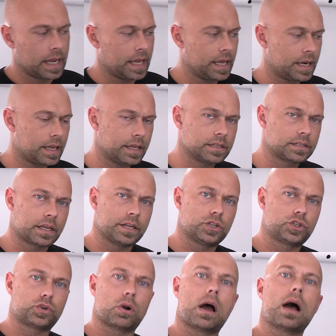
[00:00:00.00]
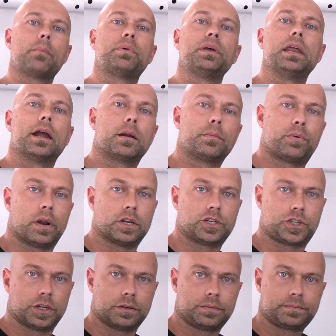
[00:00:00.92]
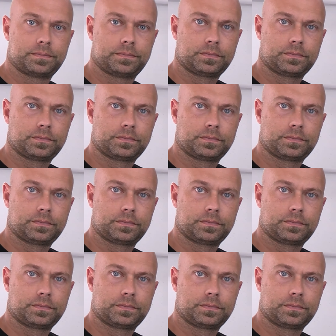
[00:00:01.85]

it is a drop in air pressure.